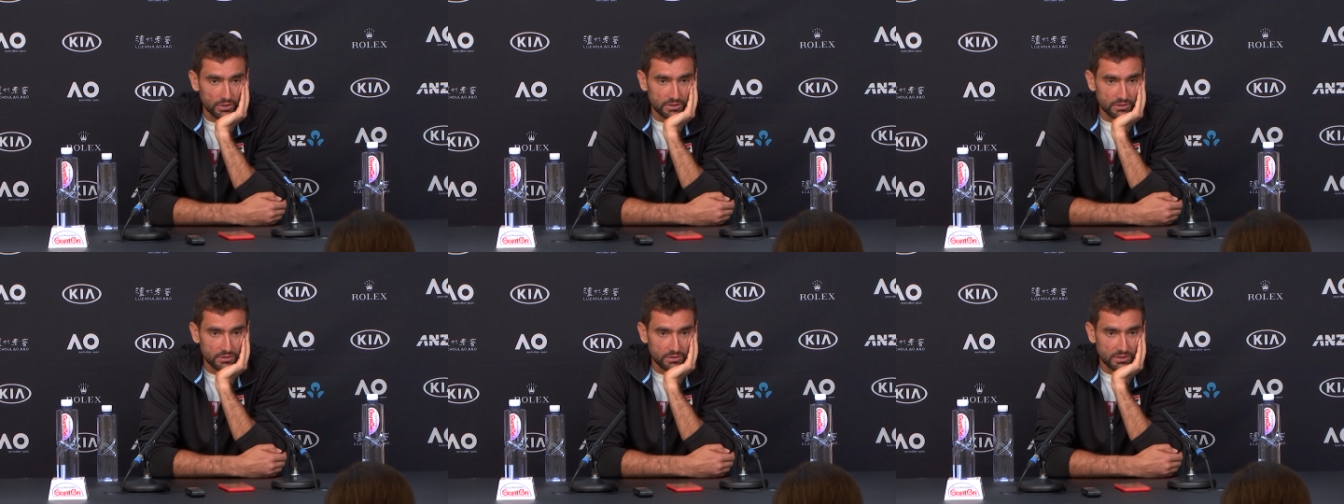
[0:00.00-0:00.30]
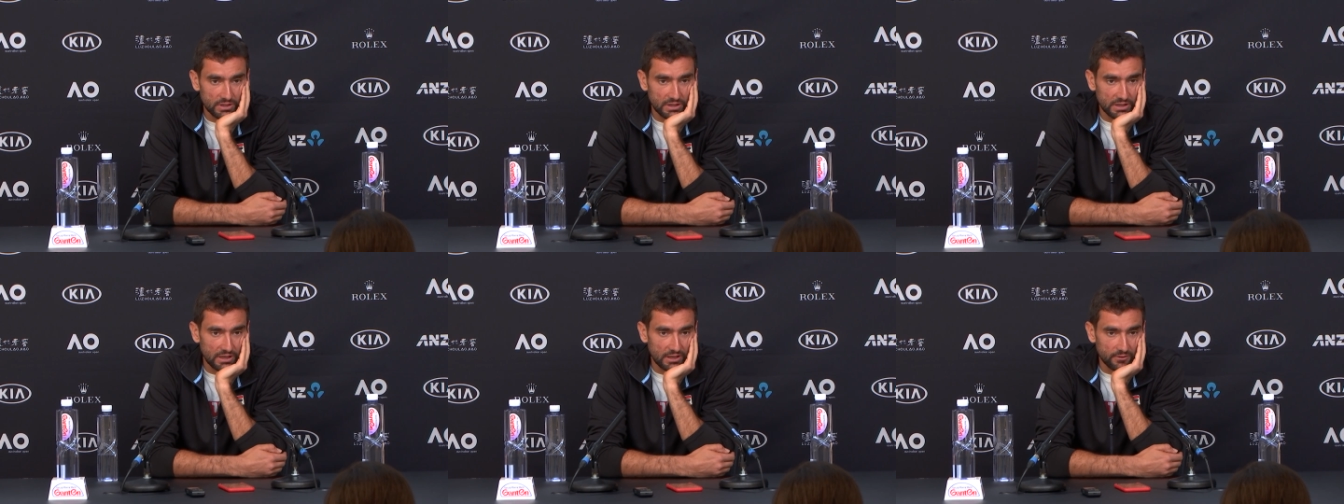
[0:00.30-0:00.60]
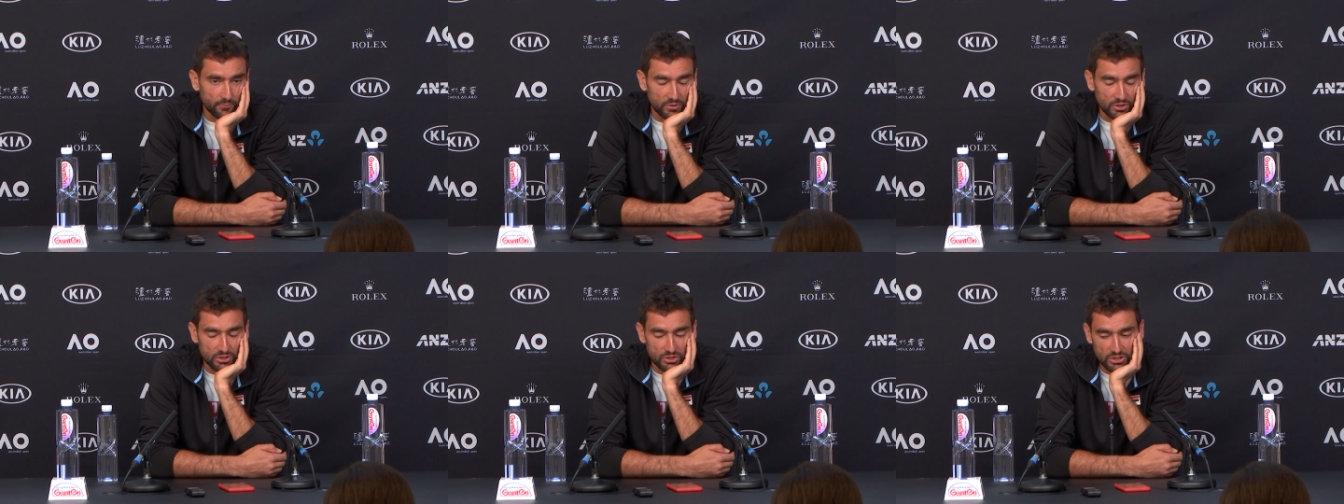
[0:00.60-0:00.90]
and he
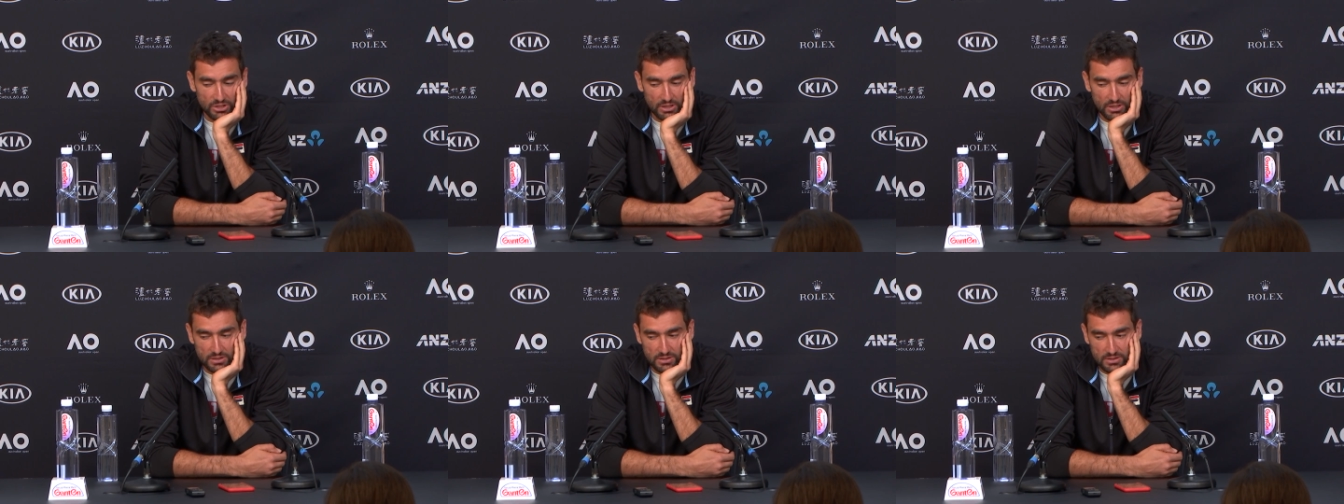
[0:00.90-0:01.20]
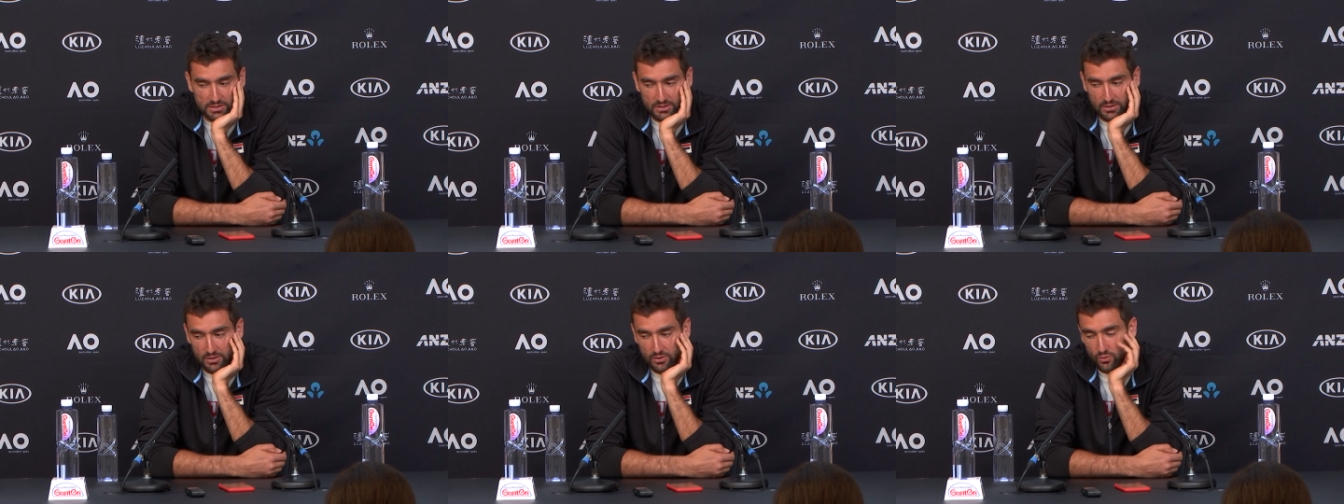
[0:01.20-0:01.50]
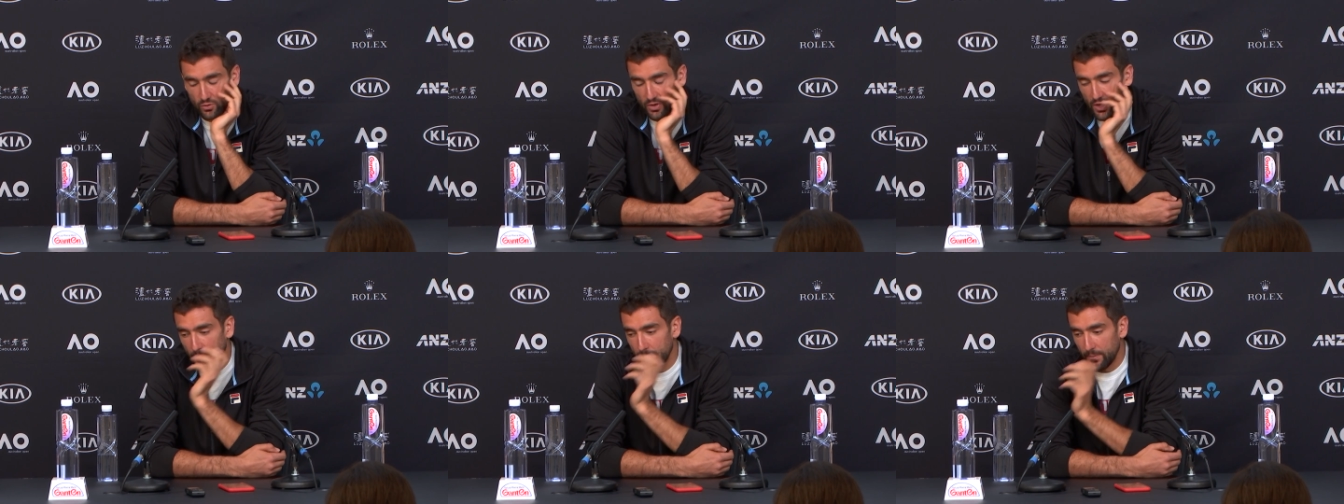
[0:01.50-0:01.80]
gave me a chance
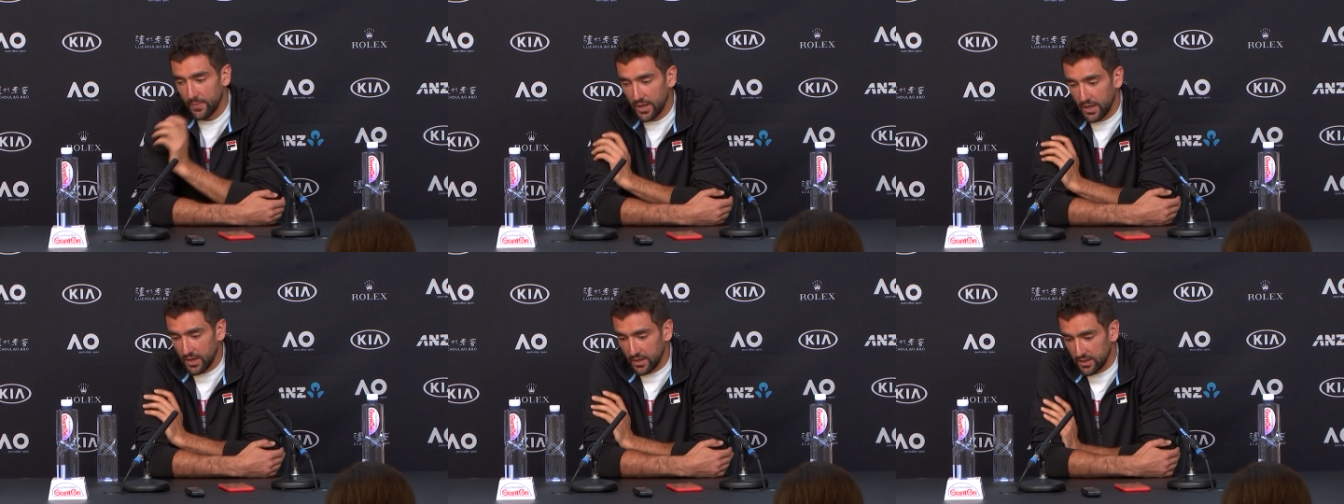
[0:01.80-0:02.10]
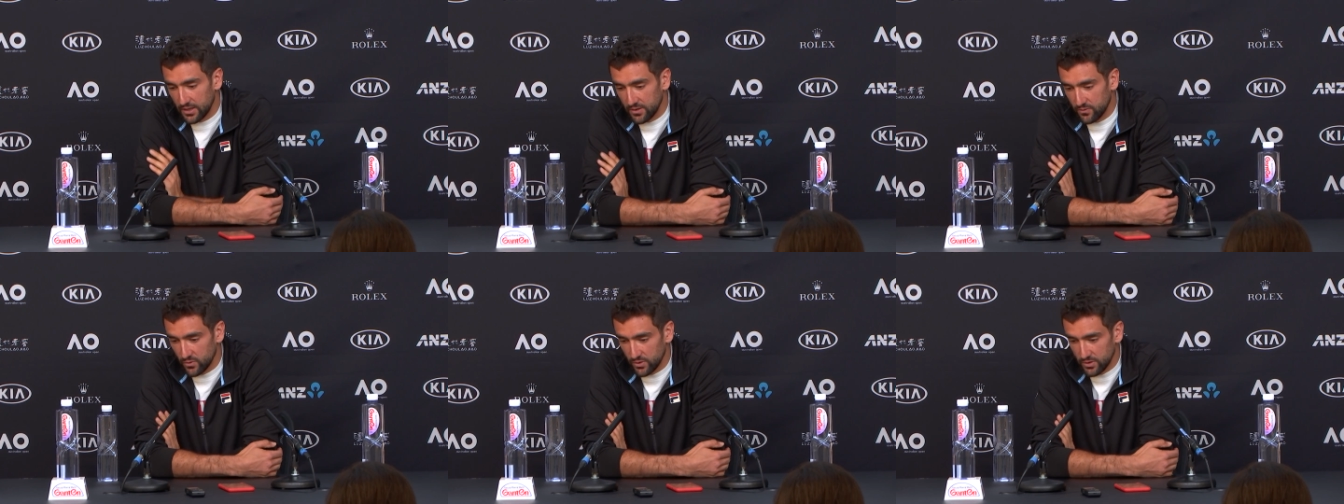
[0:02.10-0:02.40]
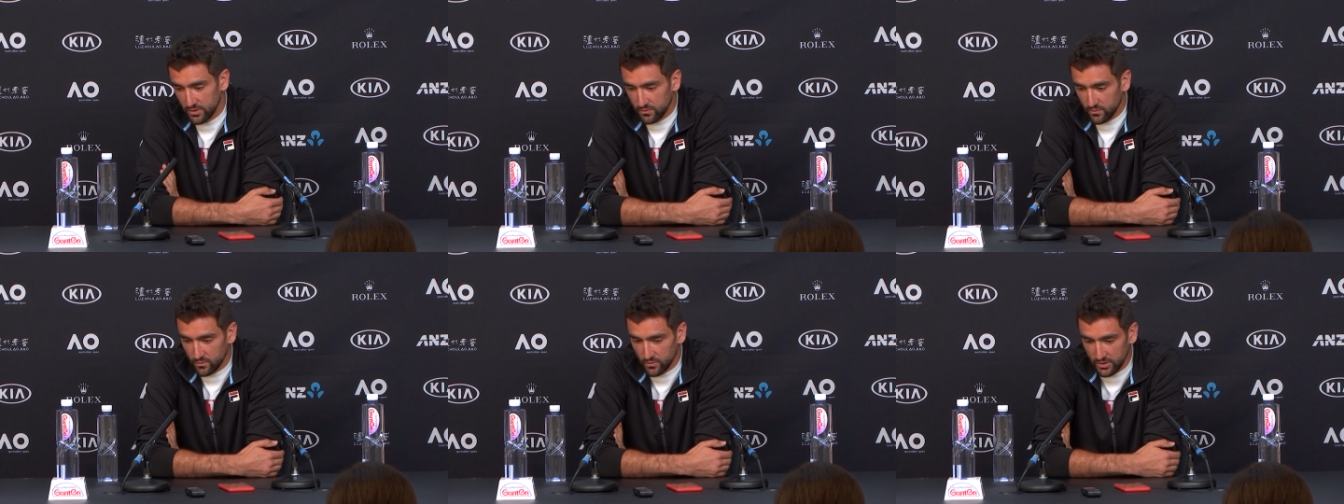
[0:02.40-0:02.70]
to come back and
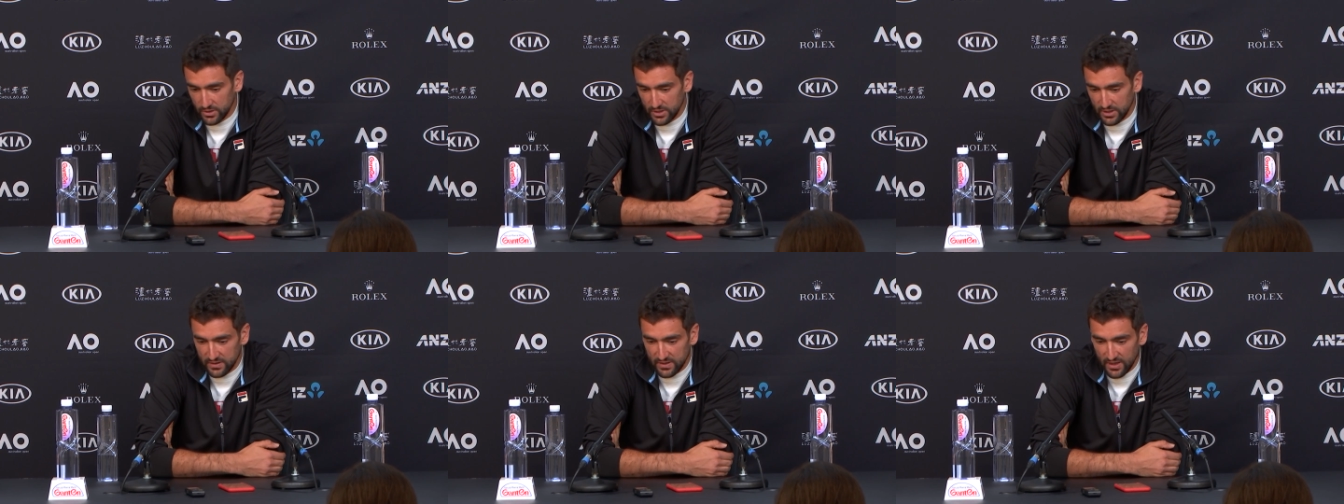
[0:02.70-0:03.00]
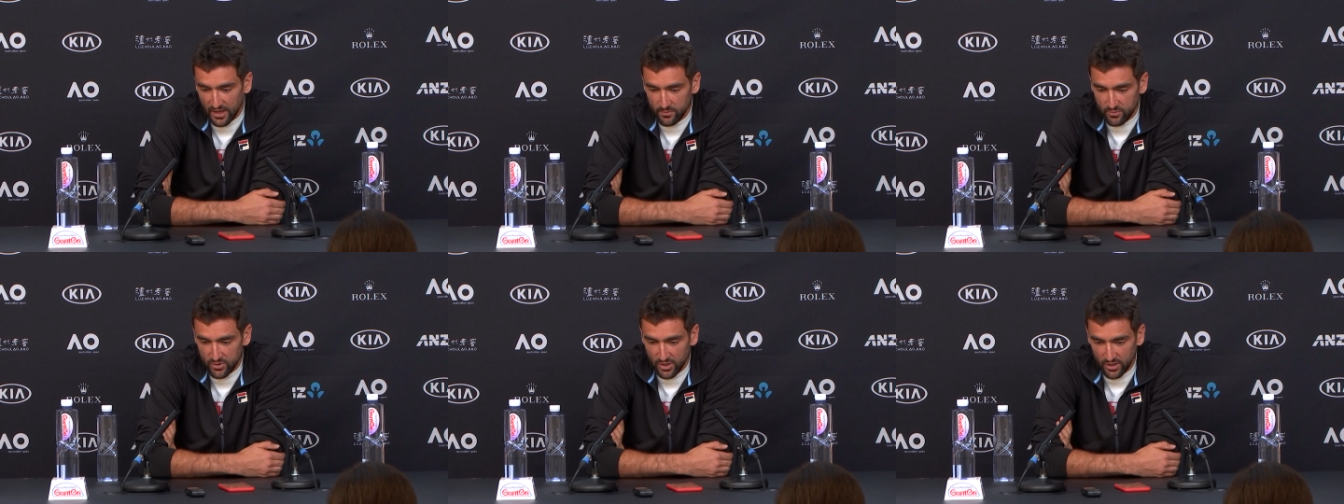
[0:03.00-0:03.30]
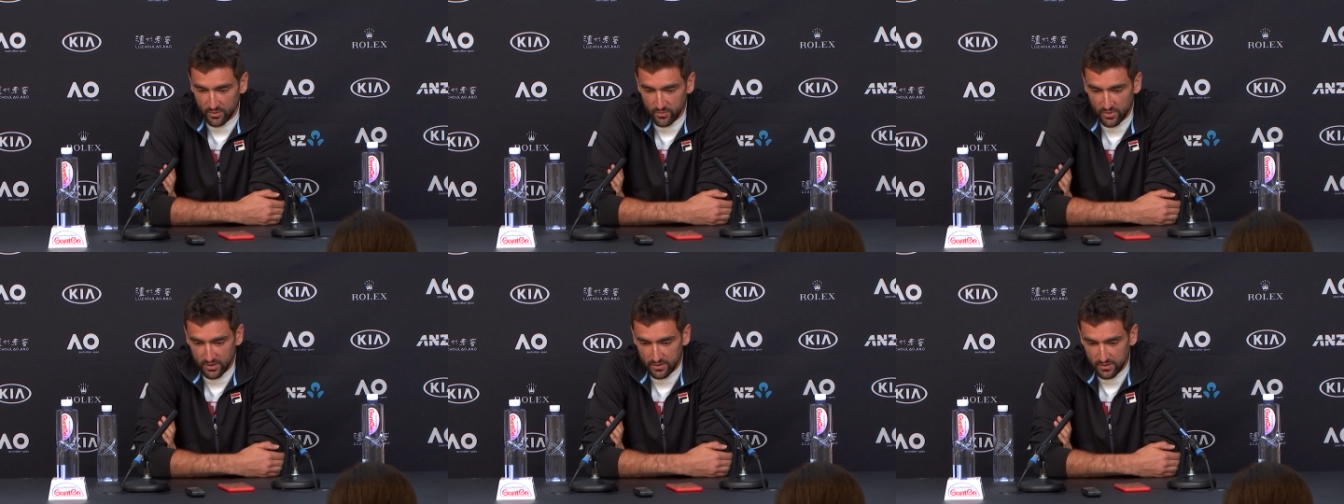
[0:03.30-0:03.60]
won the
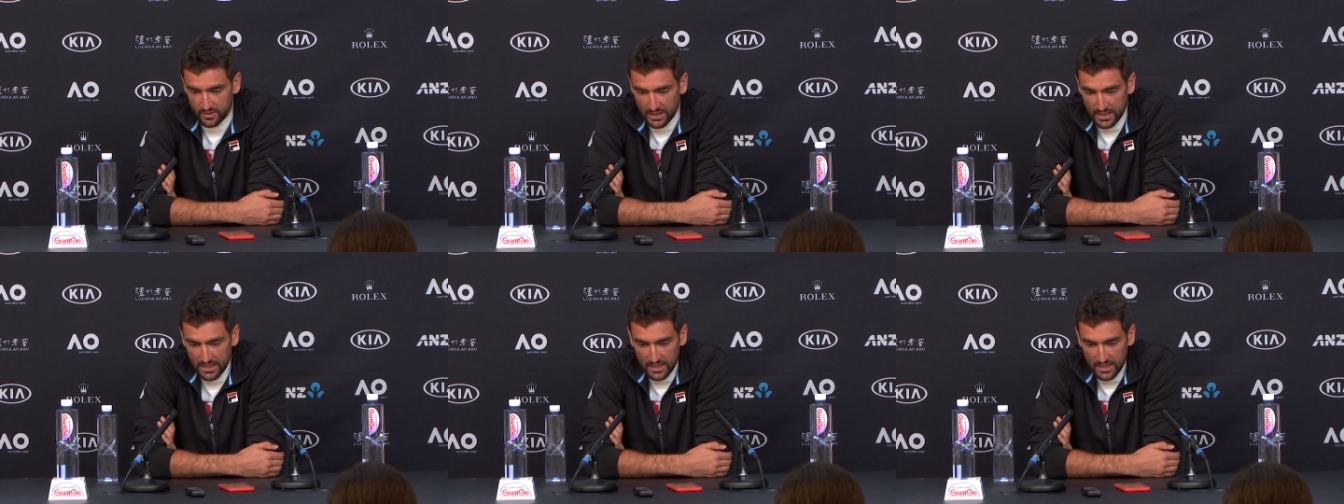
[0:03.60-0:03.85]
tiebreak, but